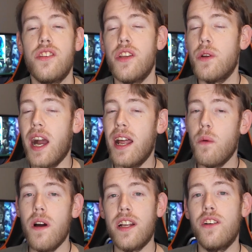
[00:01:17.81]
So you kind
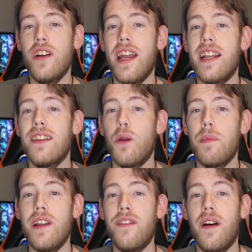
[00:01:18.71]
of want to create a little
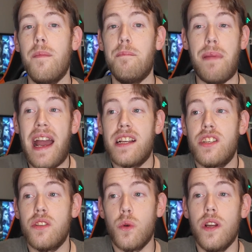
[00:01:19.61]
bit of a
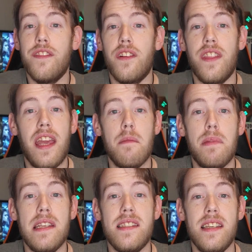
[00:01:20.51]
backstory for the
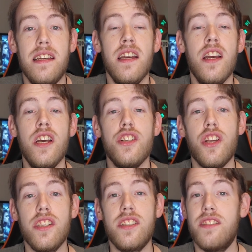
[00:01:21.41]
NPC,
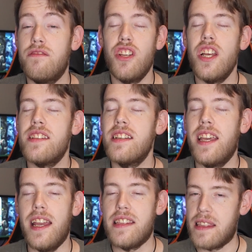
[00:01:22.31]
just in
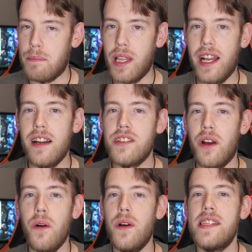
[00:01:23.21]
case. The players
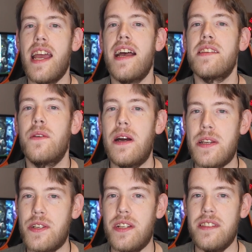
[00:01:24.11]
always ask
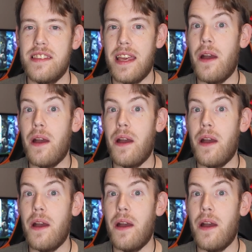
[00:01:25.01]
questions.